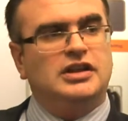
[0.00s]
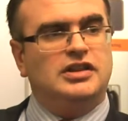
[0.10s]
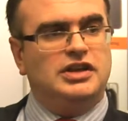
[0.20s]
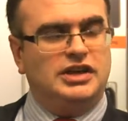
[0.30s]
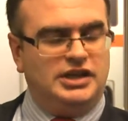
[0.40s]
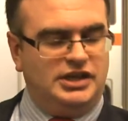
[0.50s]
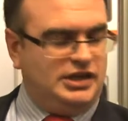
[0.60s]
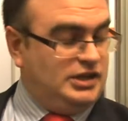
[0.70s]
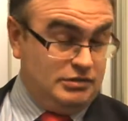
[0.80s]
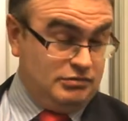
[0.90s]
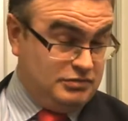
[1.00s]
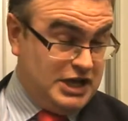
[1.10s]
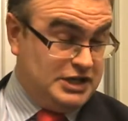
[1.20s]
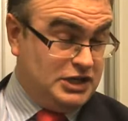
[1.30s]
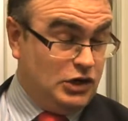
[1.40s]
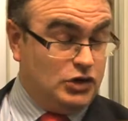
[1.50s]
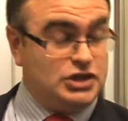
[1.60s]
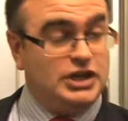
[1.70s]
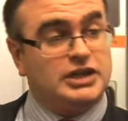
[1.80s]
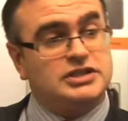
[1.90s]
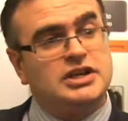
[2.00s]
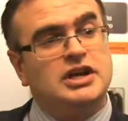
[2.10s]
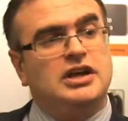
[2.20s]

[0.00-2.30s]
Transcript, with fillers: the Datalogics.